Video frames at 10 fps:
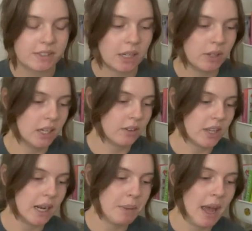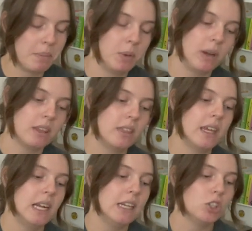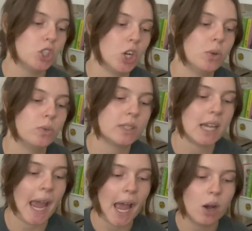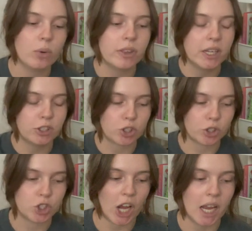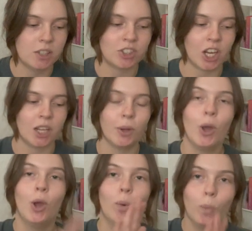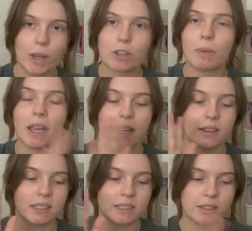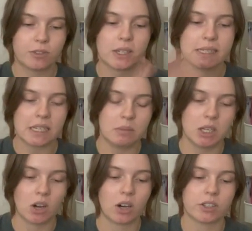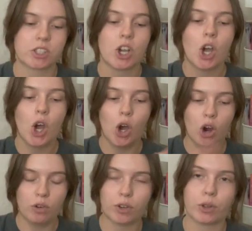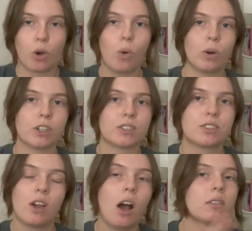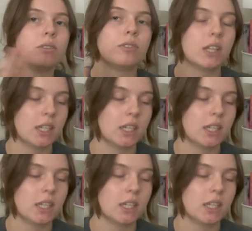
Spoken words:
down here that I'm happy with, that it shows how things are changing with my different TBRs over the course of the